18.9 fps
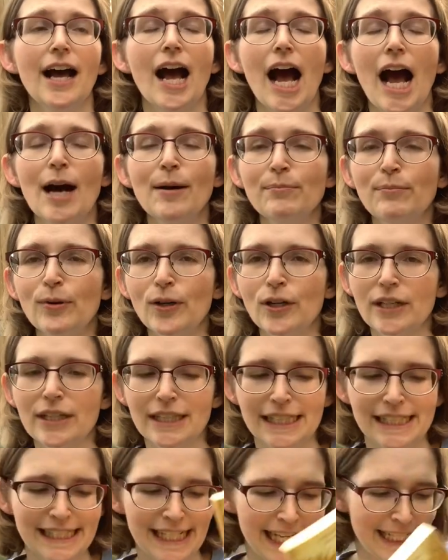a book
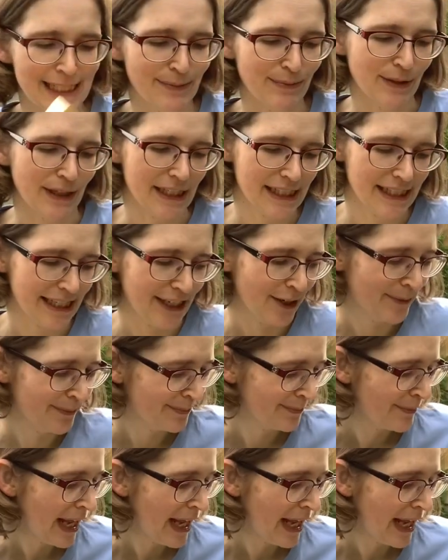that takes place there.